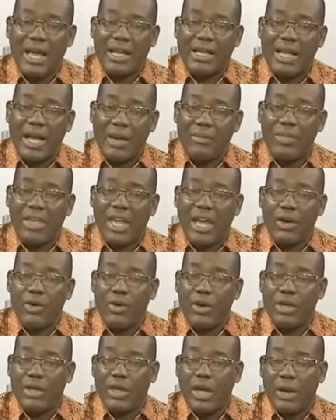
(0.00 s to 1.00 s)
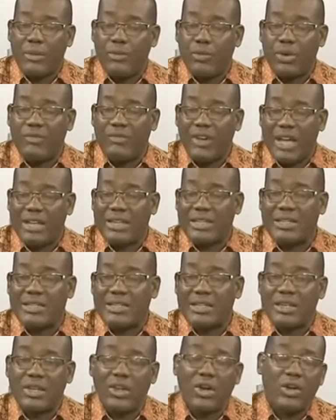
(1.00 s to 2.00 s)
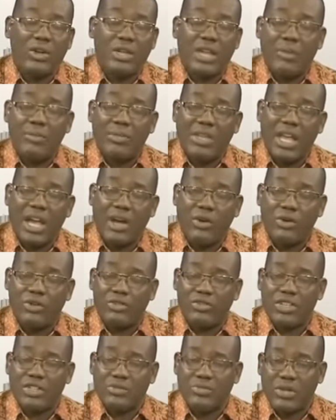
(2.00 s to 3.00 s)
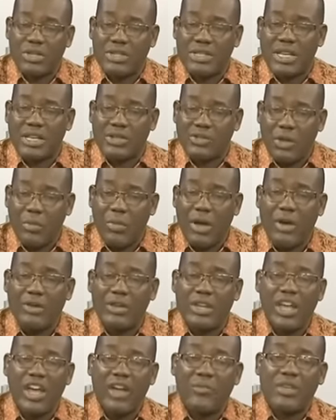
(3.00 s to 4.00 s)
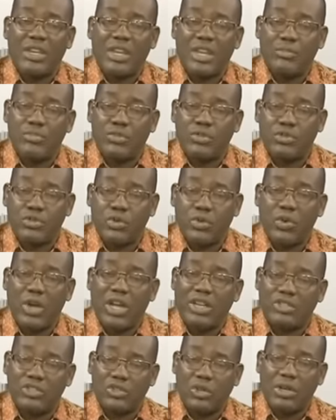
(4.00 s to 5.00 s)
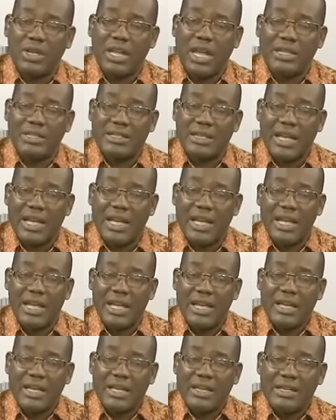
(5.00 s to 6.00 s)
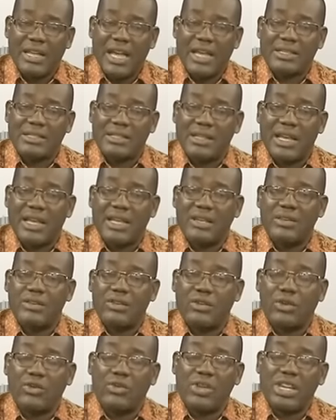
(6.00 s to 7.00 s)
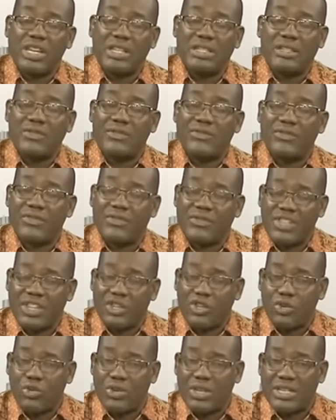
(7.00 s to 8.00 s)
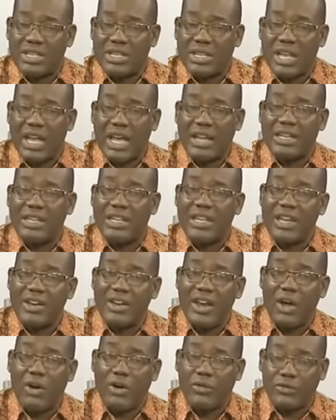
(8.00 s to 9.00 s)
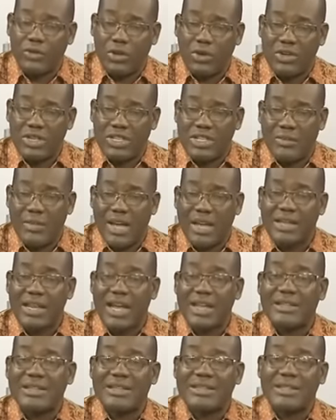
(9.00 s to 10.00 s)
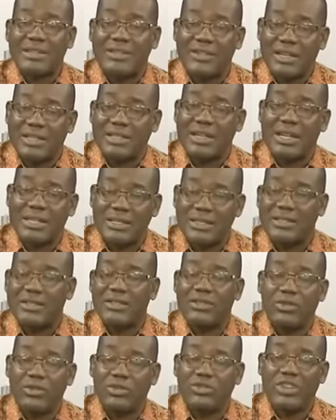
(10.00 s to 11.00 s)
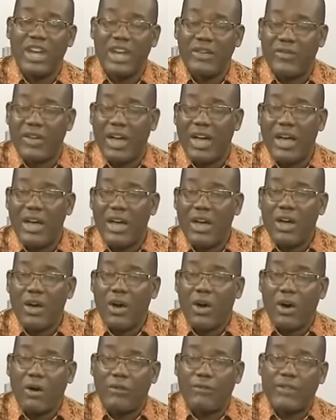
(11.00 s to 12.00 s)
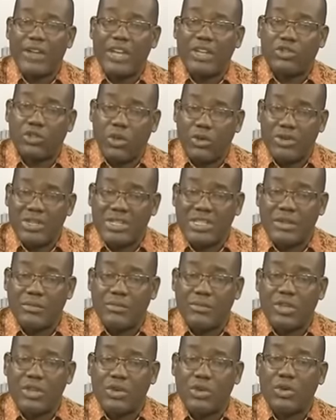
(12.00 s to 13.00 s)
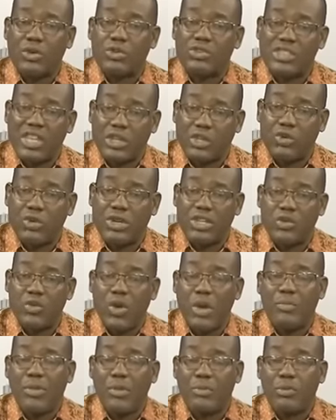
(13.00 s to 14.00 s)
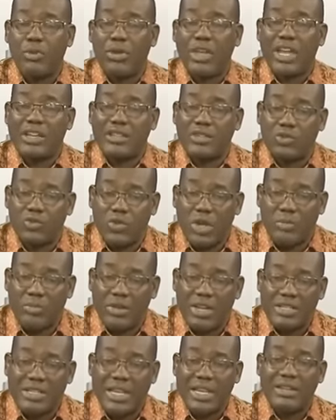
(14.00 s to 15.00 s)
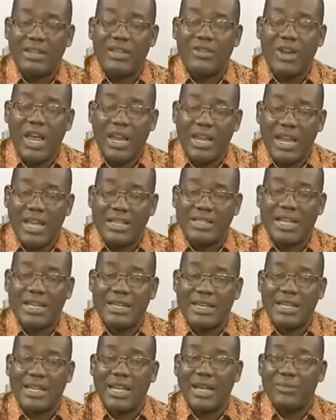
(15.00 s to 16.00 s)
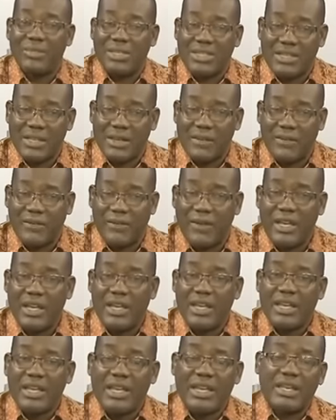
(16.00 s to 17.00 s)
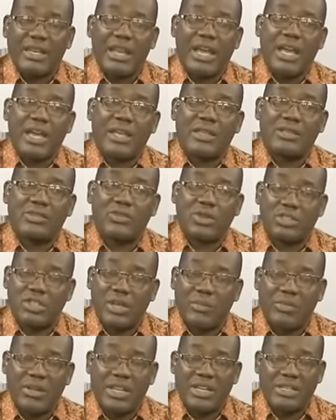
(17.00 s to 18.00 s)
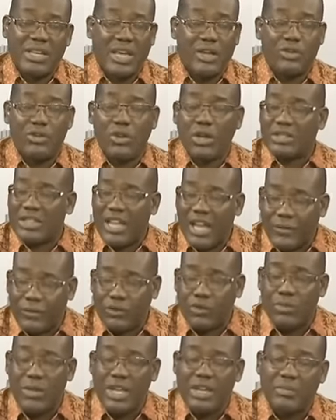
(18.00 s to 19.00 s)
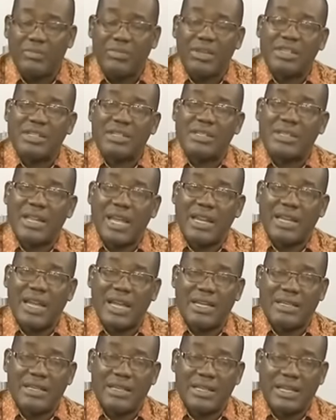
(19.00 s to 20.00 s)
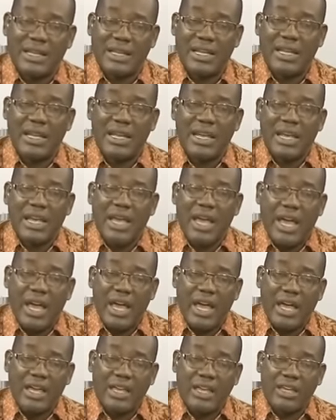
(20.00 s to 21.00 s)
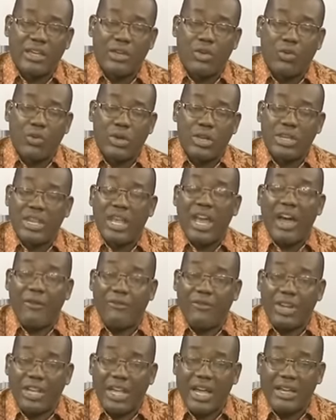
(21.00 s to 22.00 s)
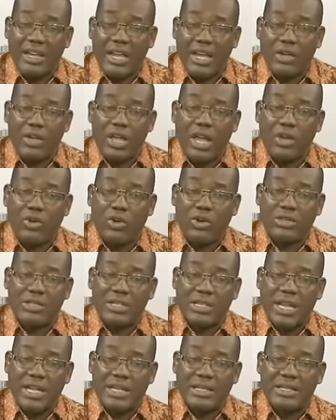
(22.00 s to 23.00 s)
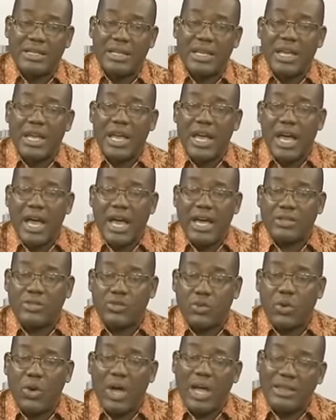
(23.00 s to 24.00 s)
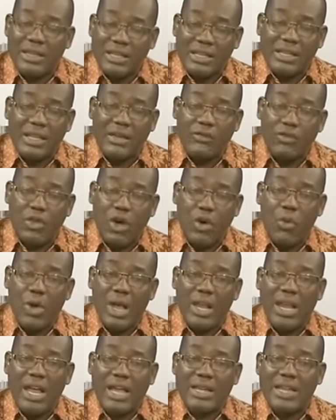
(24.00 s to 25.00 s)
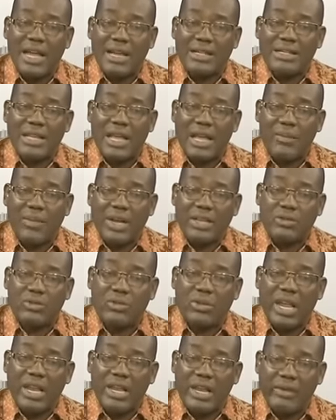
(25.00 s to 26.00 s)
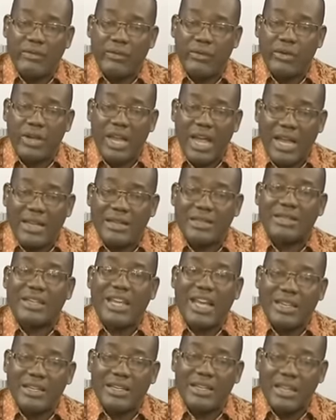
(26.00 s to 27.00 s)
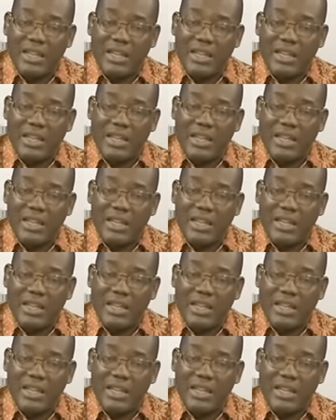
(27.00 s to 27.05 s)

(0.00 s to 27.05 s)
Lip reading: Gambia. We've had it in other bigger countries, but somehow they have been able to ensure that there's relative security in the area of tourism, and that is the greatest driver of tourism. Security, when people get into a place and they realize that they can be safe in such a place, and you don't have too many places like that in the African continent. So I think they've done well at that particular level and can